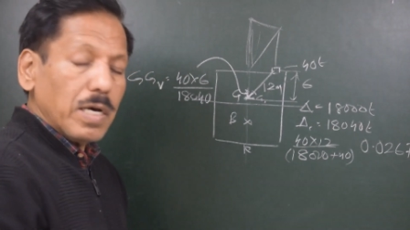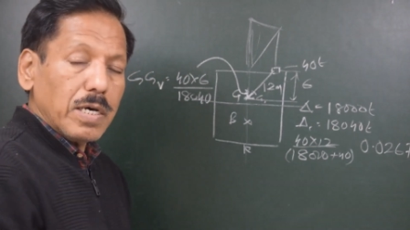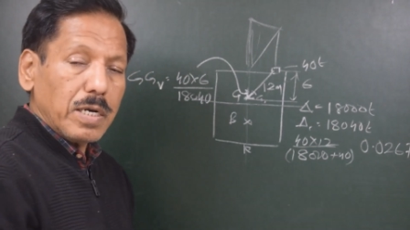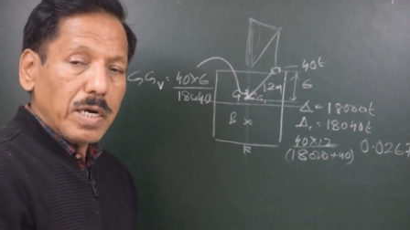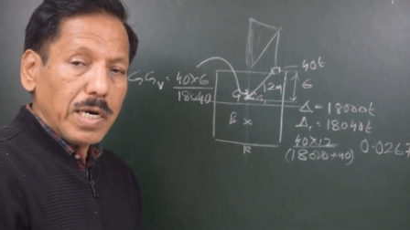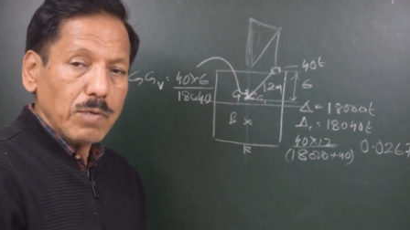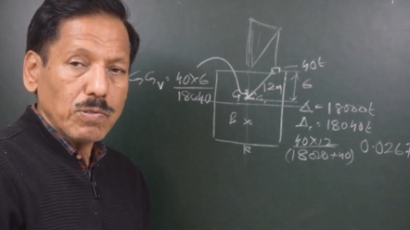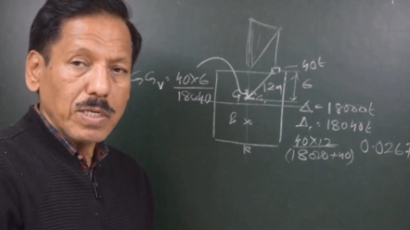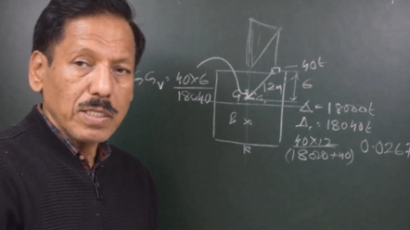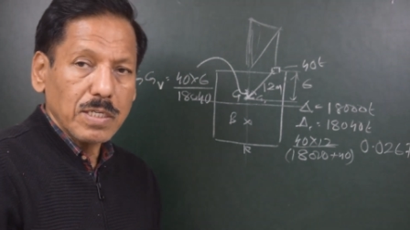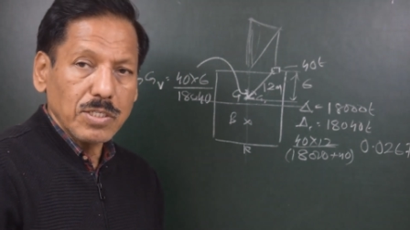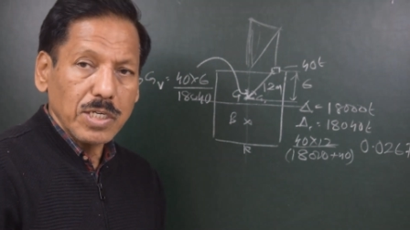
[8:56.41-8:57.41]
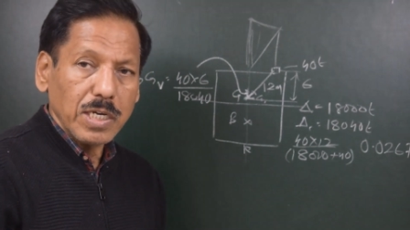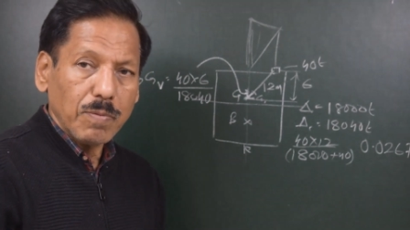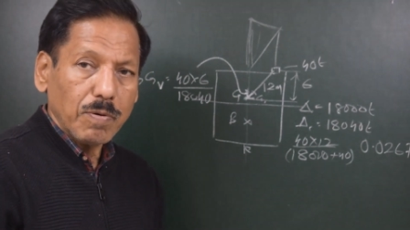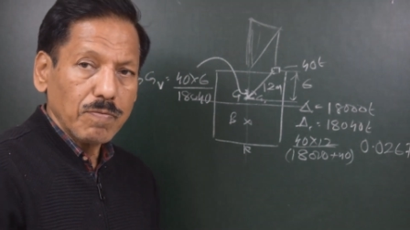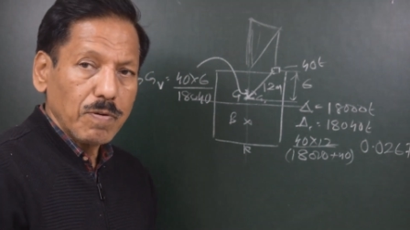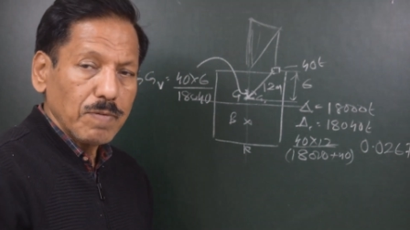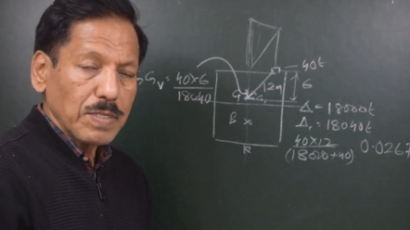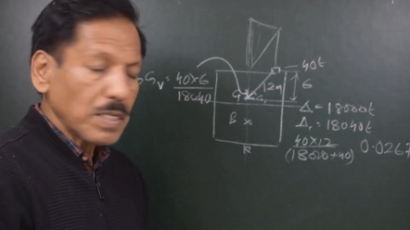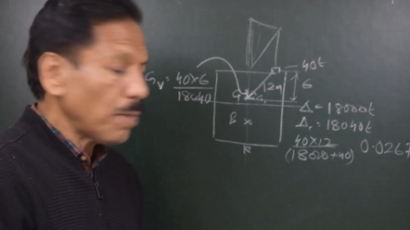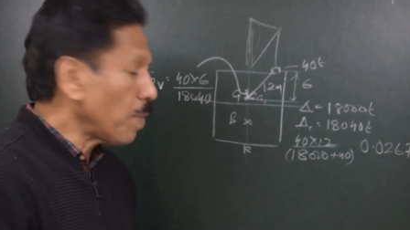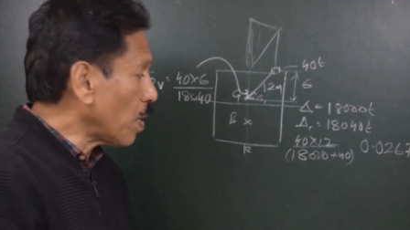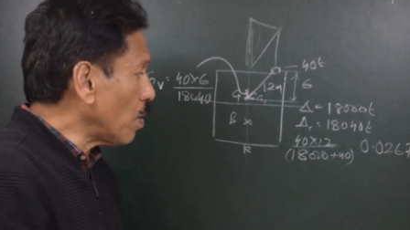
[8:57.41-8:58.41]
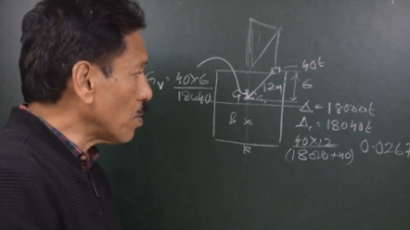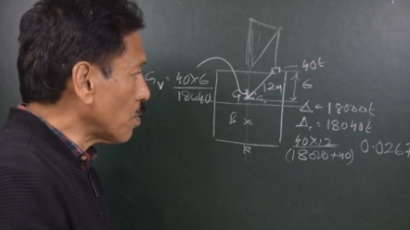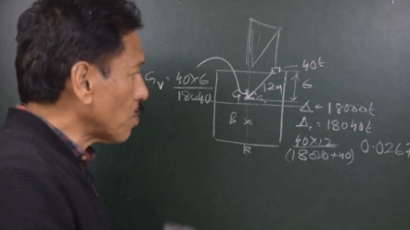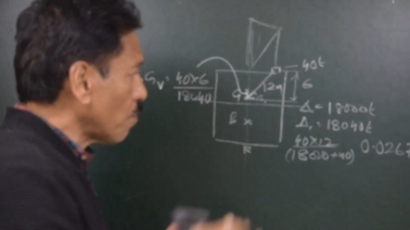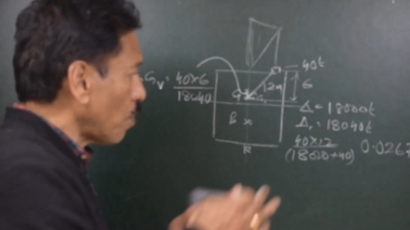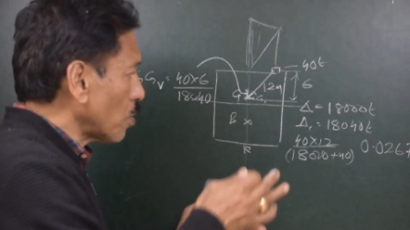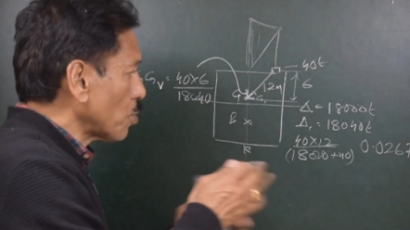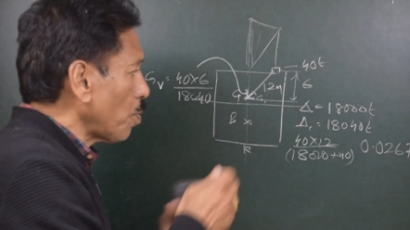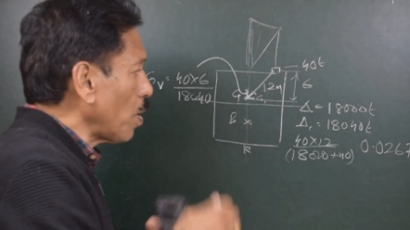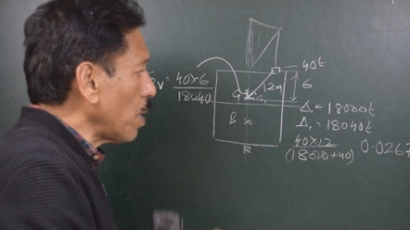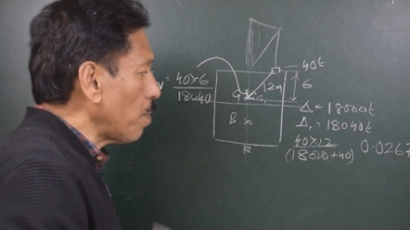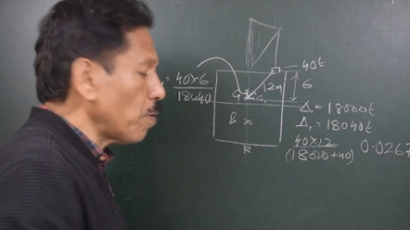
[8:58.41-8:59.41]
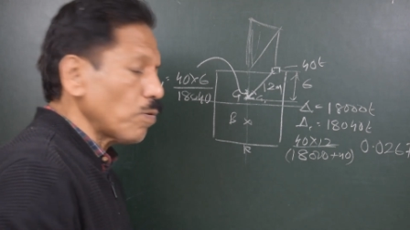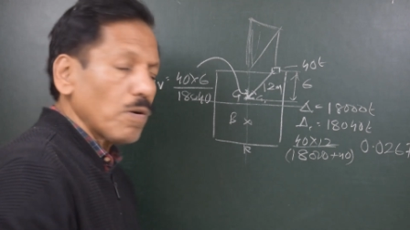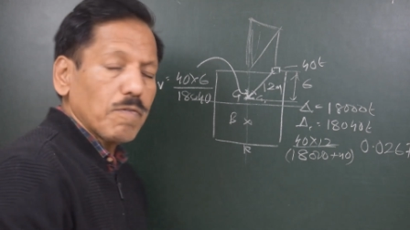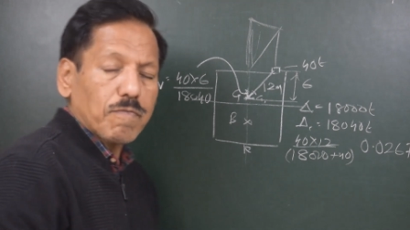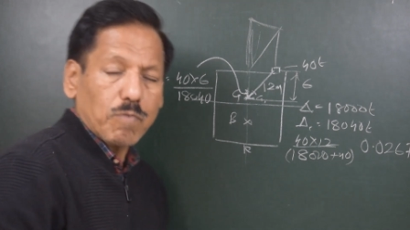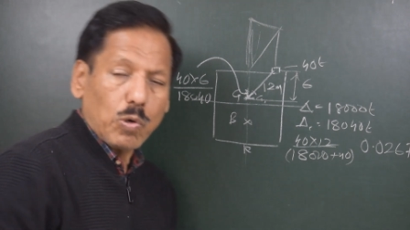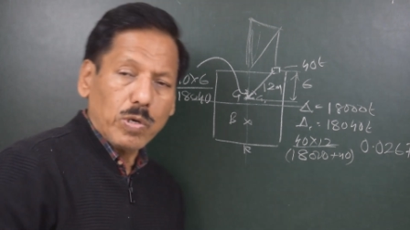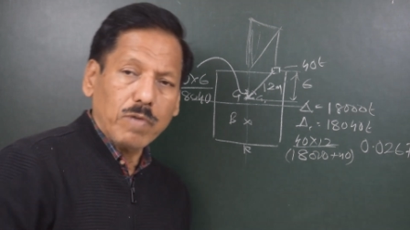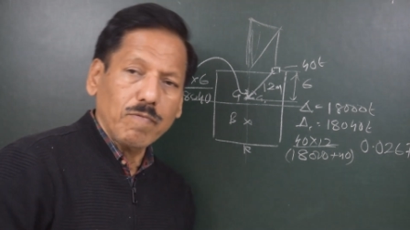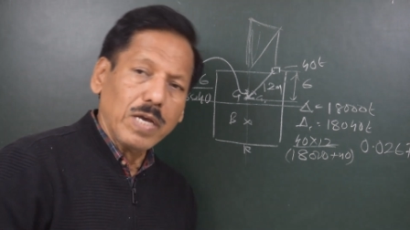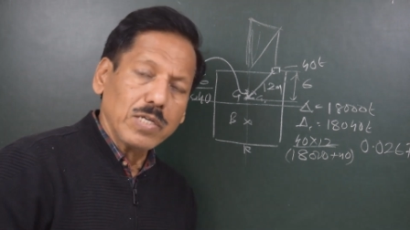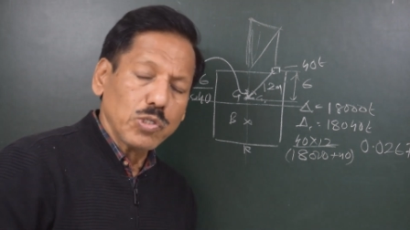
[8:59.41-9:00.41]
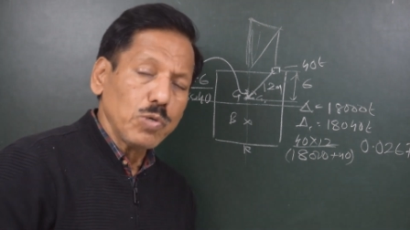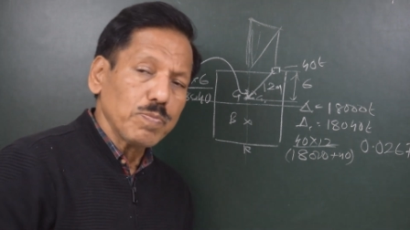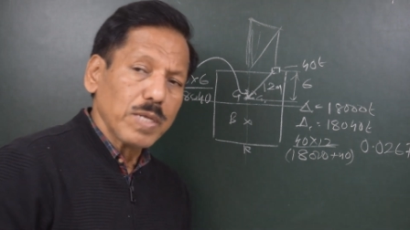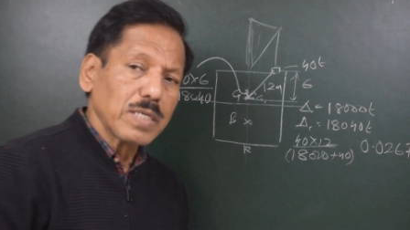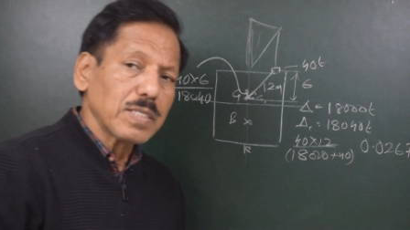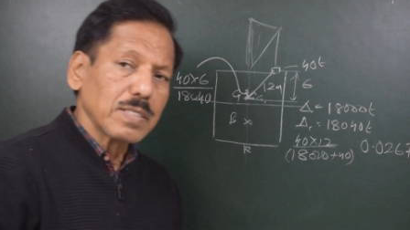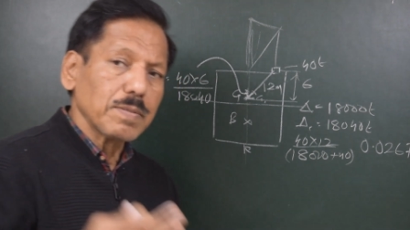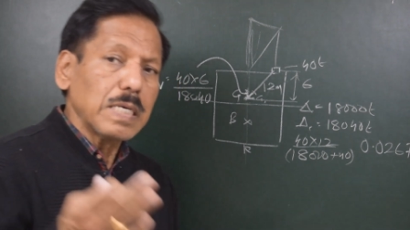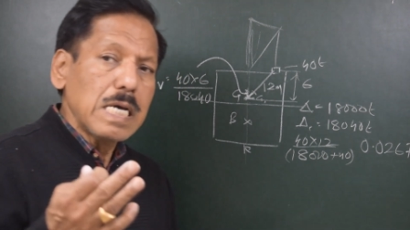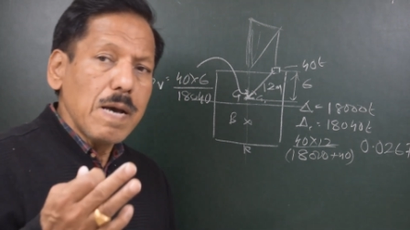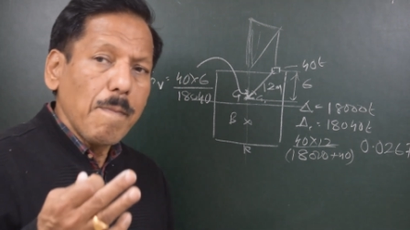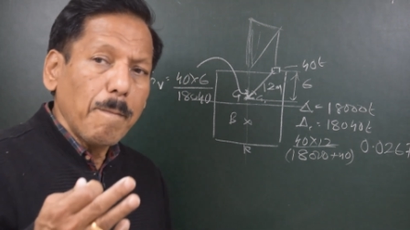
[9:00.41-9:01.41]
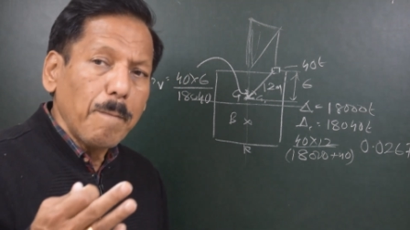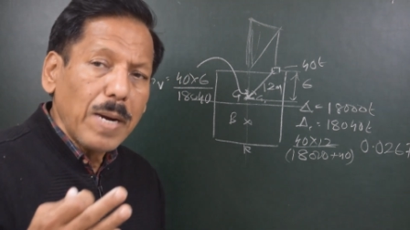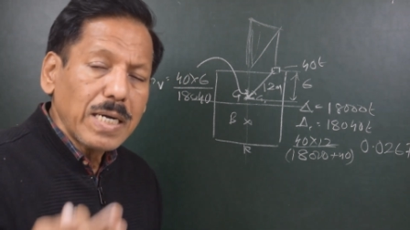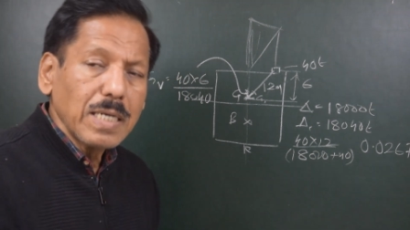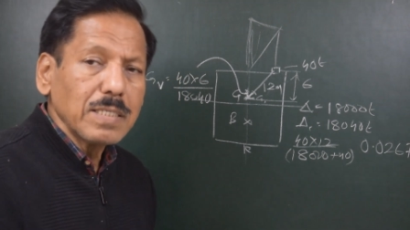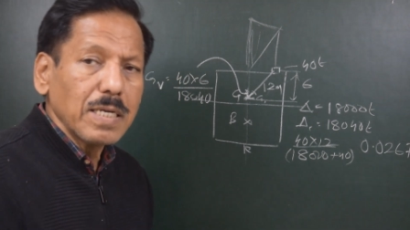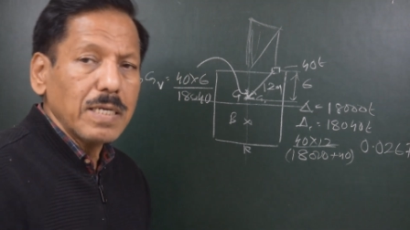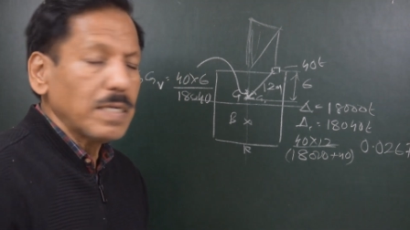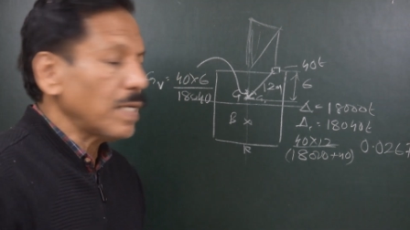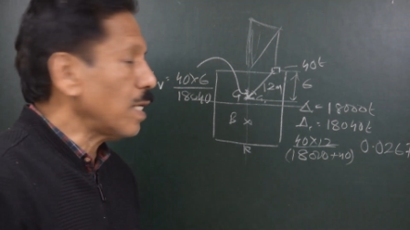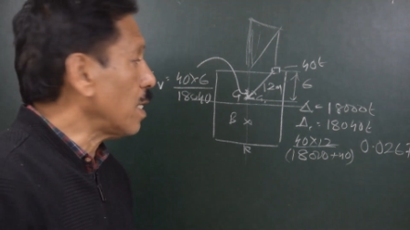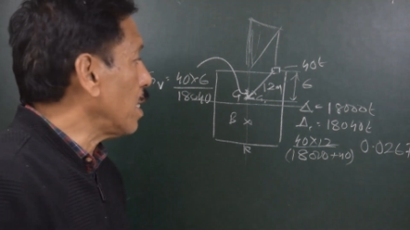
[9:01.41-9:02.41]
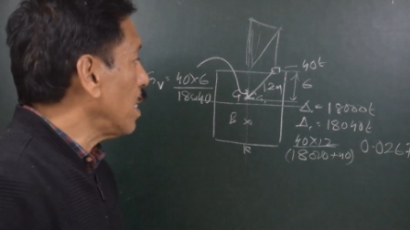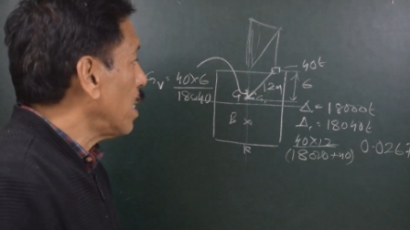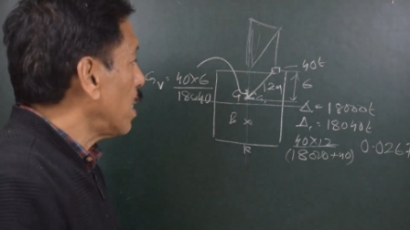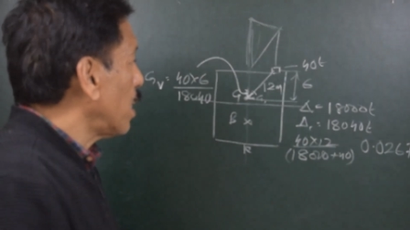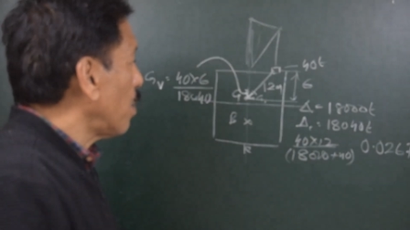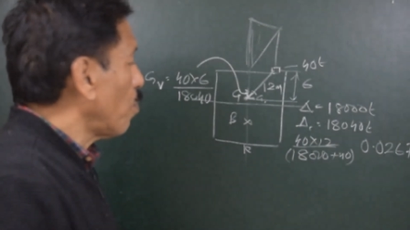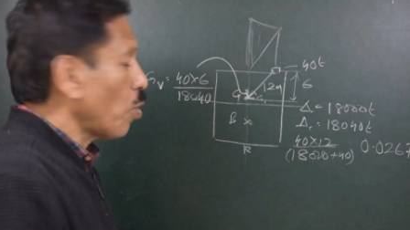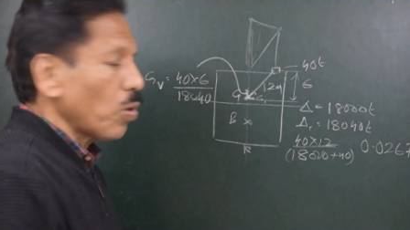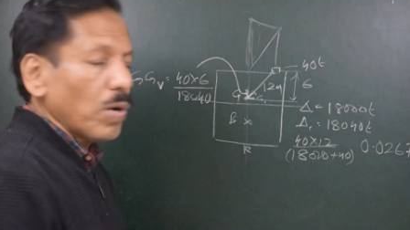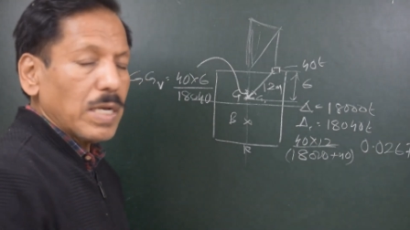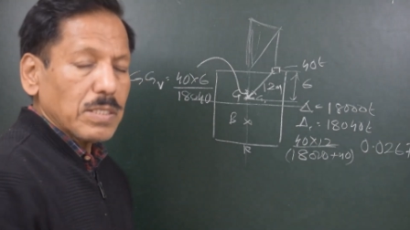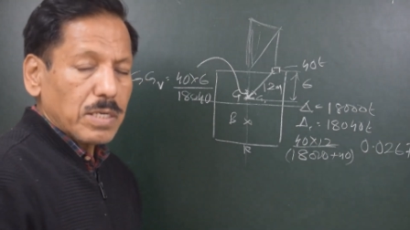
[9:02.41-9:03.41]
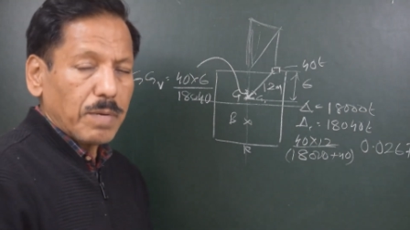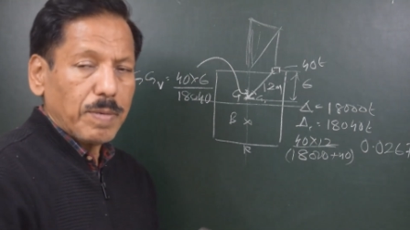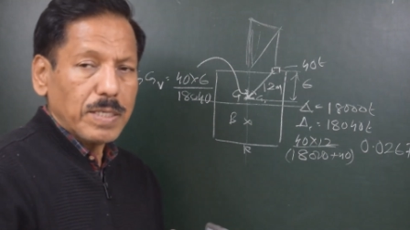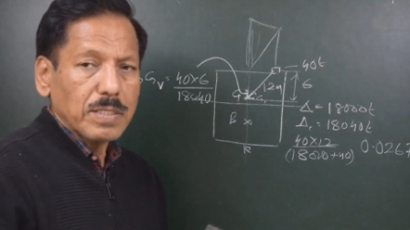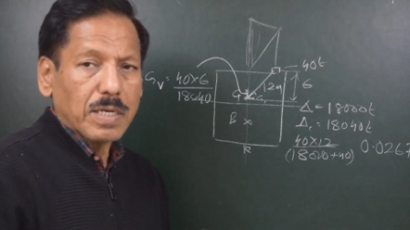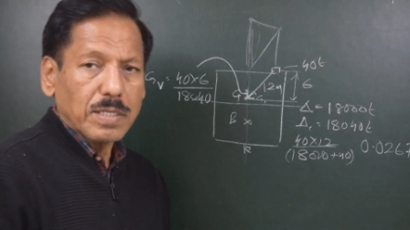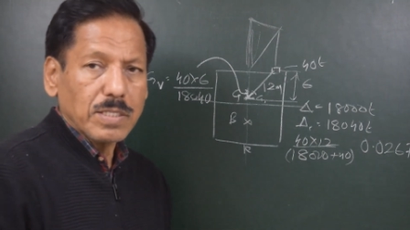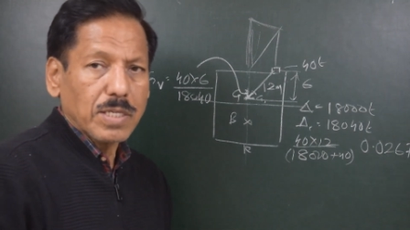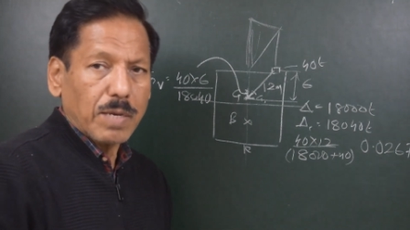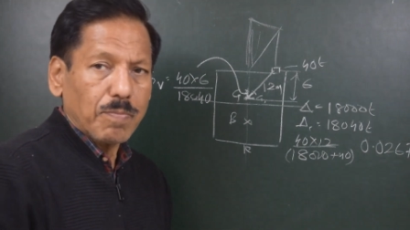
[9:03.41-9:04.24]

reducing the GM of the vessel because for small amount of loading we assume that the meta center more or less remains at the same